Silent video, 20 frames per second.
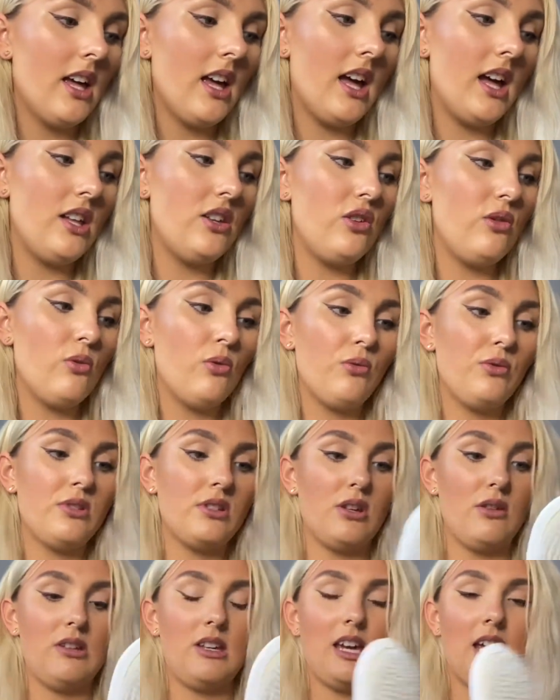And you
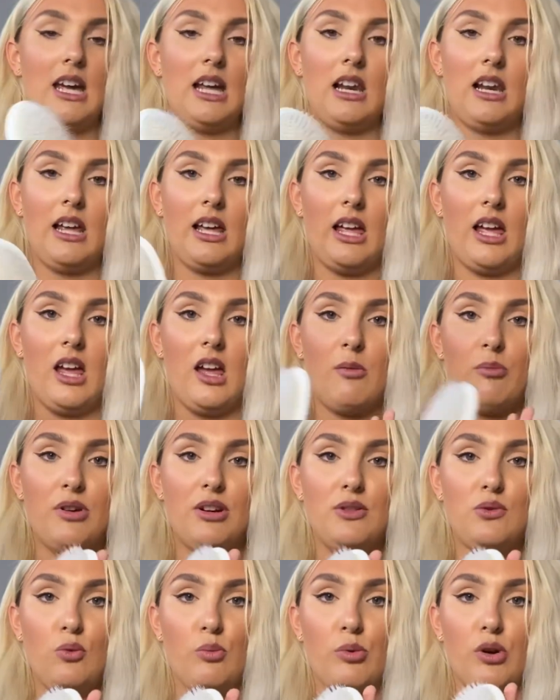also get like a
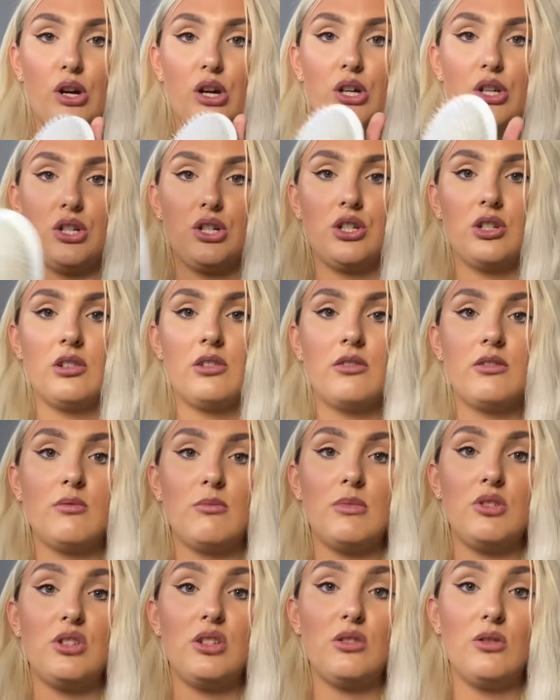bristle brush,
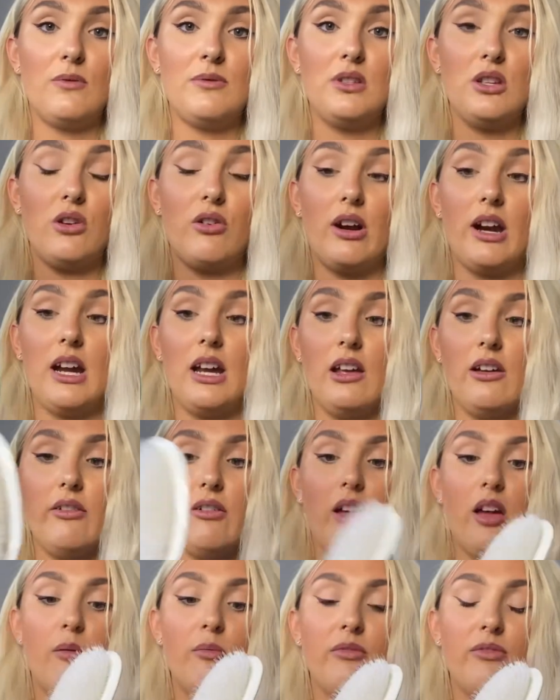which is obviously great
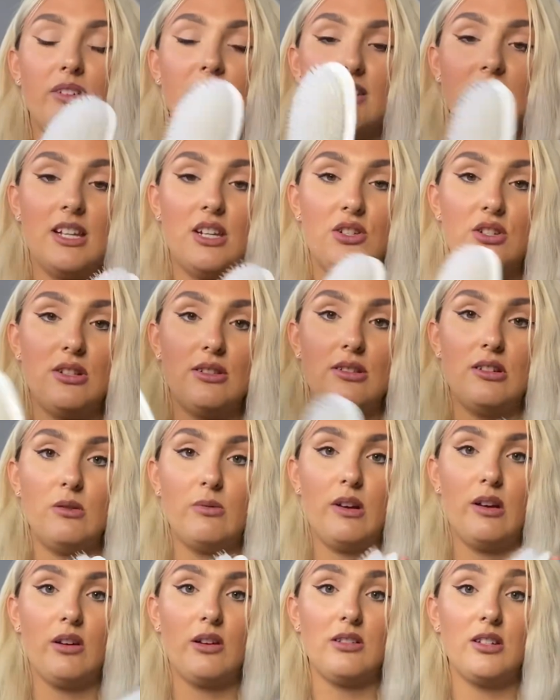for extensions as
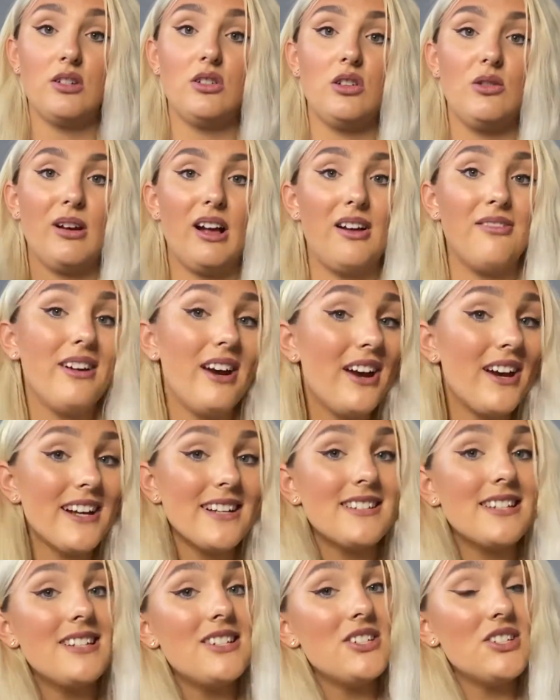well, because I do have hair
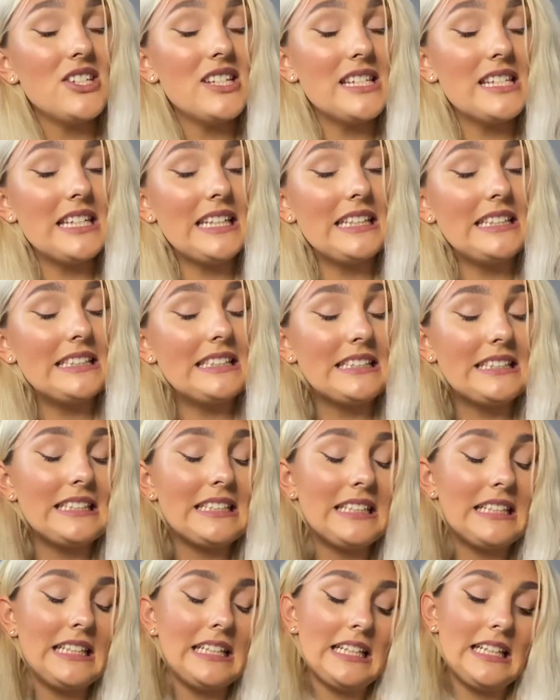extensions in.
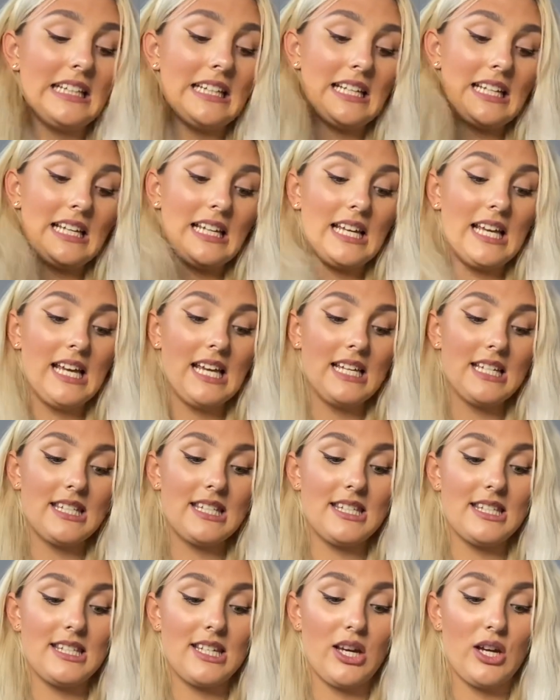
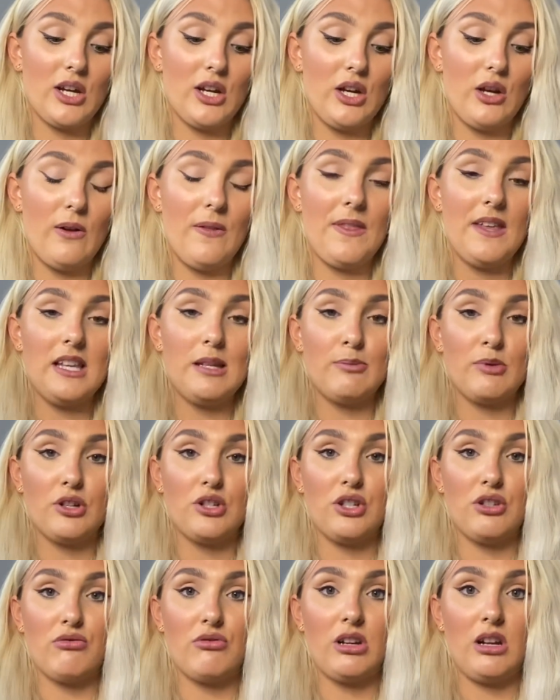So this
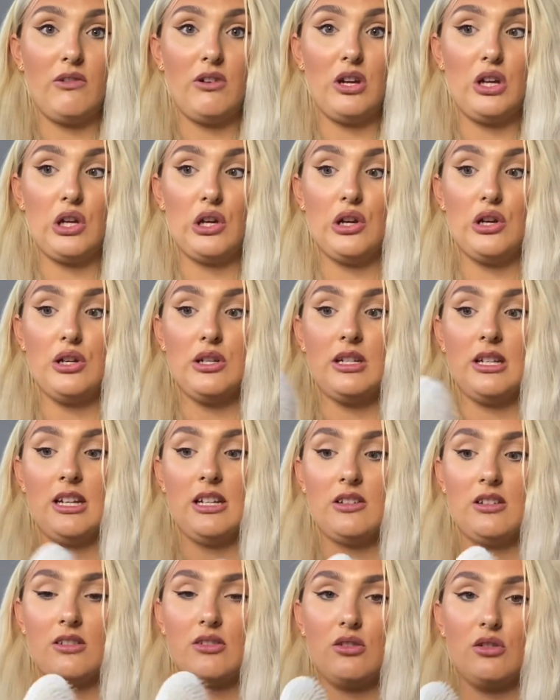brush is really good.
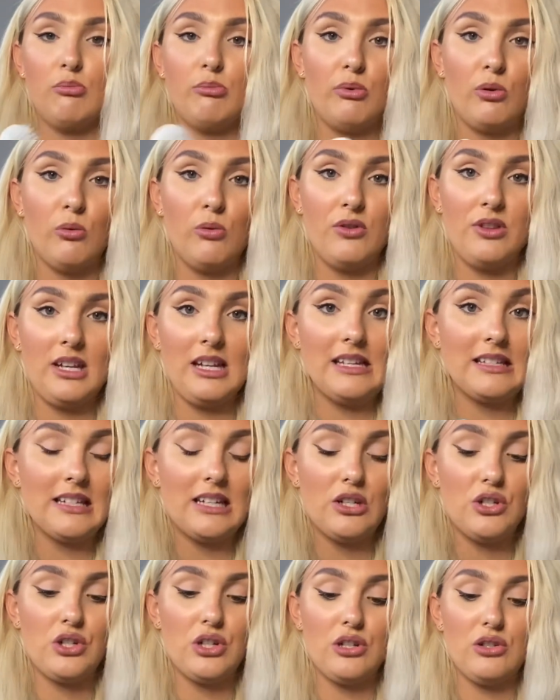It doesn't pull on the
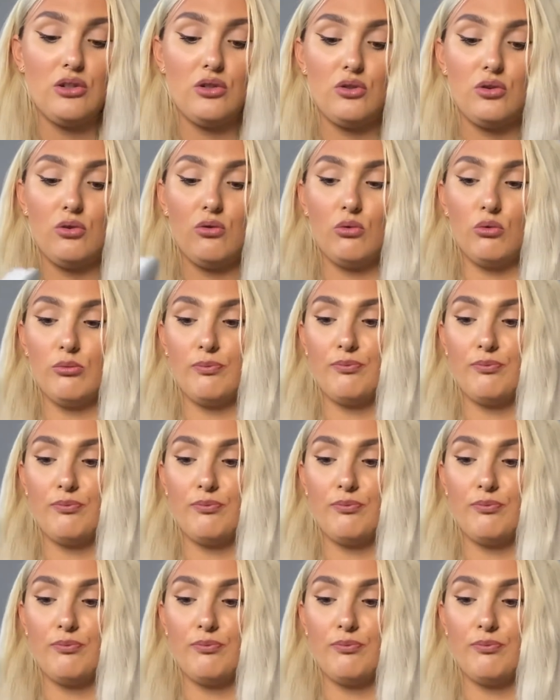extensions at all.